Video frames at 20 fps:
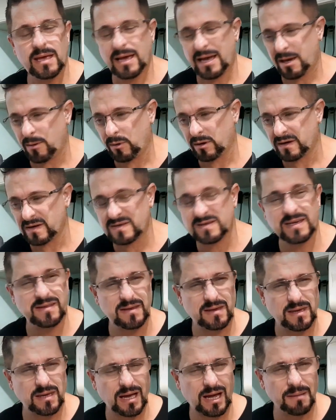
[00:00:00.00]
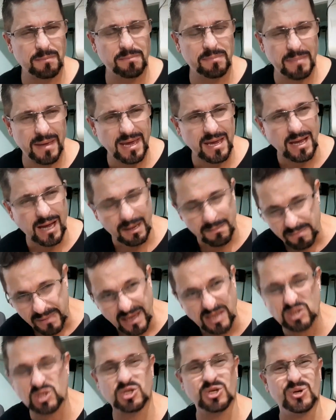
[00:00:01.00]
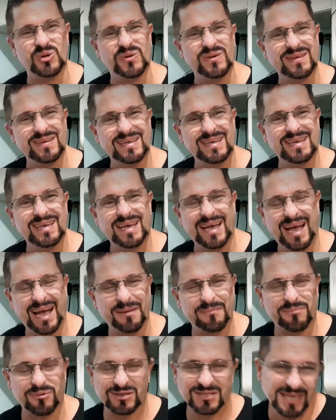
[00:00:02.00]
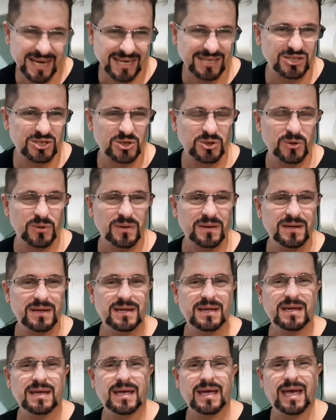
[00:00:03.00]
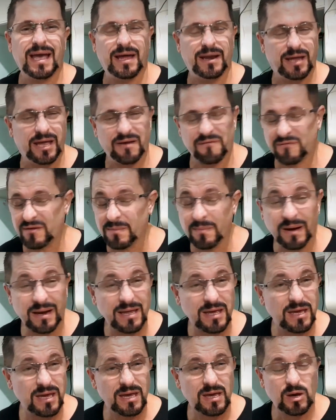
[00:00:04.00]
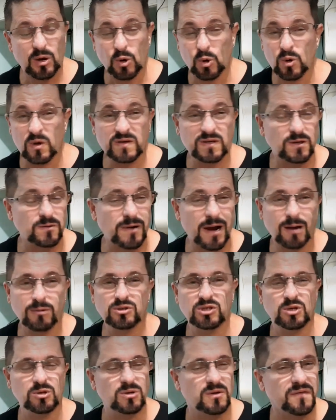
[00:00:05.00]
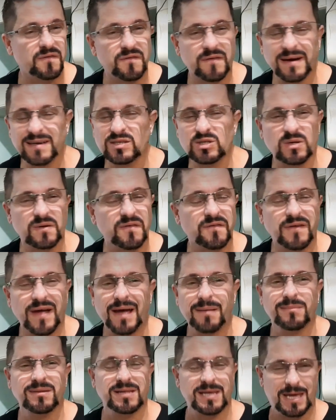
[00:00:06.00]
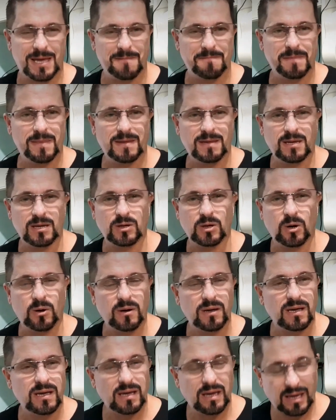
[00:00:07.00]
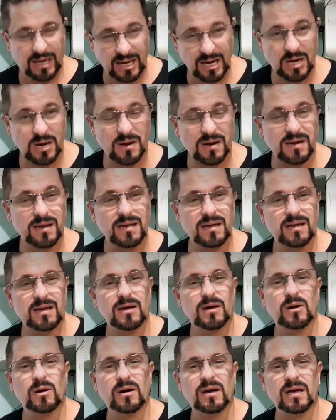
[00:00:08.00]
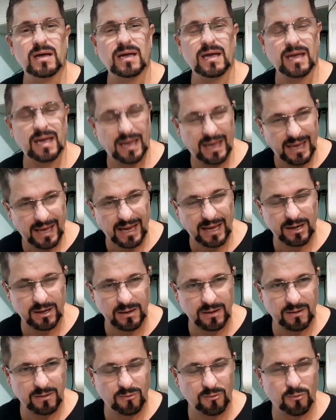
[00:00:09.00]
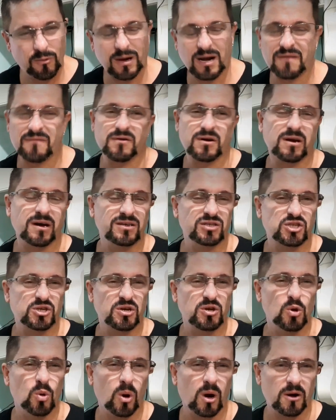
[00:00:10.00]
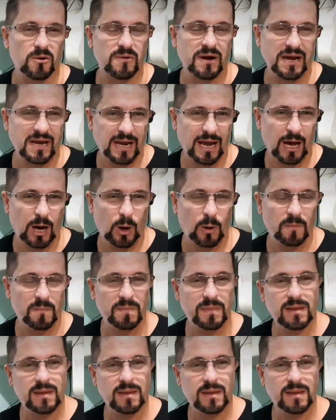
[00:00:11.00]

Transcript: I want to say that God may God bless you and protect you and everybody who is around you, your friends, your family, you know, here and whatever country you are right now.